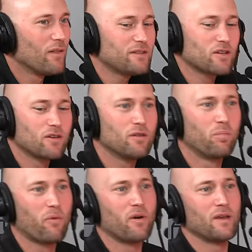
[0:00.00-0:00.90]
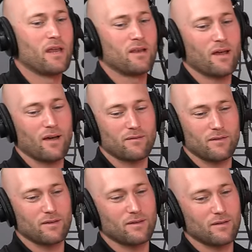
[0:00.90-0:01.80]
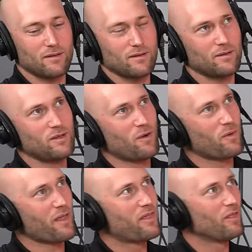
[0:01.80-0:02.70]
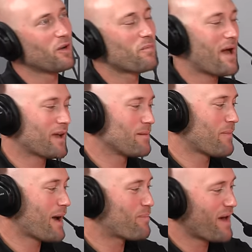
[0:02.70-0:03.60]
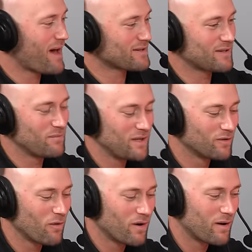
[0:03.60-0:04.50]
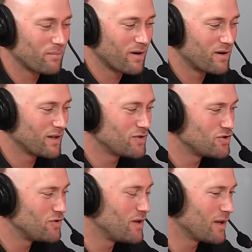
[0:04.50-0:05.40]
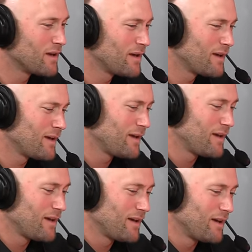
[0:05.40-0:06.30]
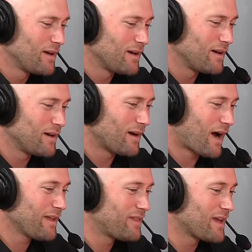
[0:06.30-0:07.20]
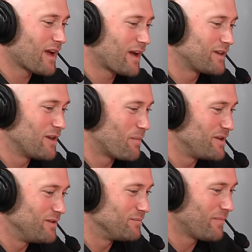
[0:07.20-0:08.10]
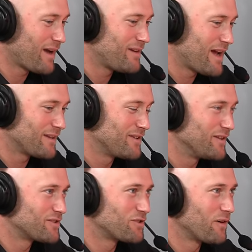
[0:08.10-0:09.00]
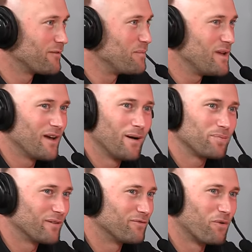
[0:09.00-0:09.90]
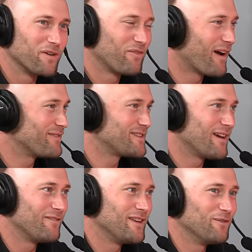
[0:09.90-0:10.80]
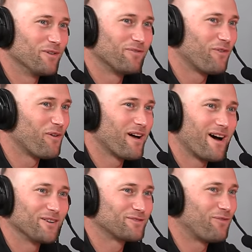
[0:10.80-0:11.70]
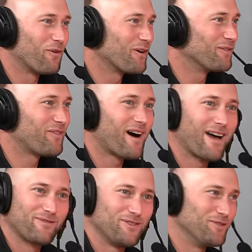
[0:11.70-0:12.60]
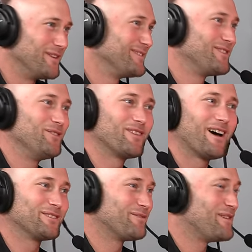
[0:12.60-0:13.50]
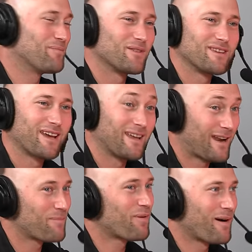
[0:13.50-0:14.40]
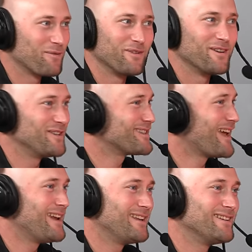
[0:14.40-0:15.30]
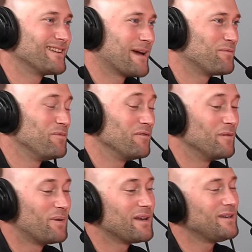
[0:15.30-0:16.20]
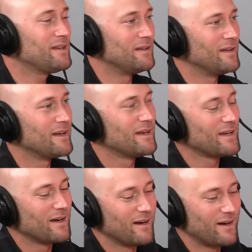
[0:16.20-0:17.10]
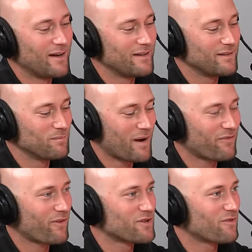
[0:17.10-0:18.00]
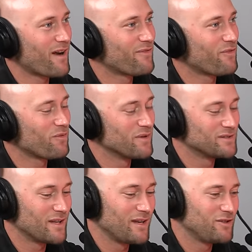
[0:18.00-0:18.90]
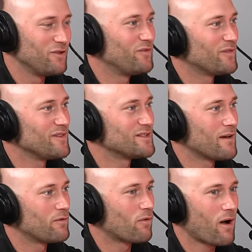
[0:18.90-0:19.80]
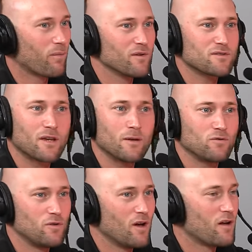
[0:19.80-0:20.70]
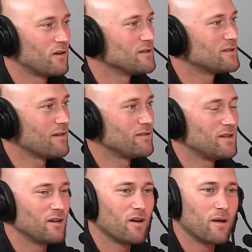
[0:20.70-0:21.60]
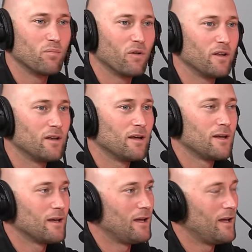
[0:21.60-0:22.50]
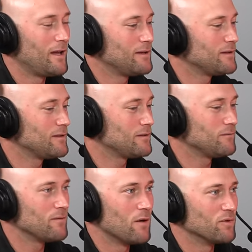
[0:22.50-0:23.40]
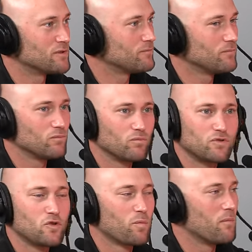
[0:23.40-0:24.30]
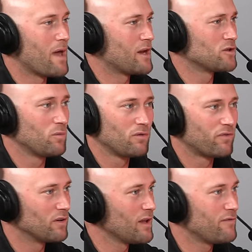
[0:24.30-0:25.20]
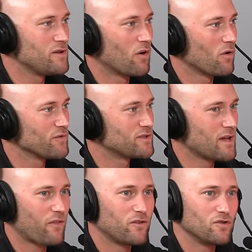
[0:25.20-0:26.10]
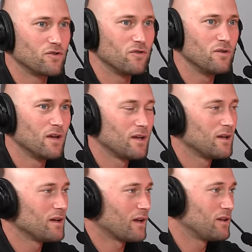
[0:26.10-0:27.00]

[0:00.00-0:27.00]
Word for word: That's so. a good point. And, you know, when I look back at my past and me growing up hunting and shooting, I think I, I mean, my dad could have served me up a forty-five seventy with full house four oh fives doing two thousand feet per second, and I probably would have just ate it and kept moving, but he didn't. Uh, my first rifle was a two fifty-seven Roberts shooting one seventeen grain bullet, and it was super manageable for eleven-year-old Seth to shoot. I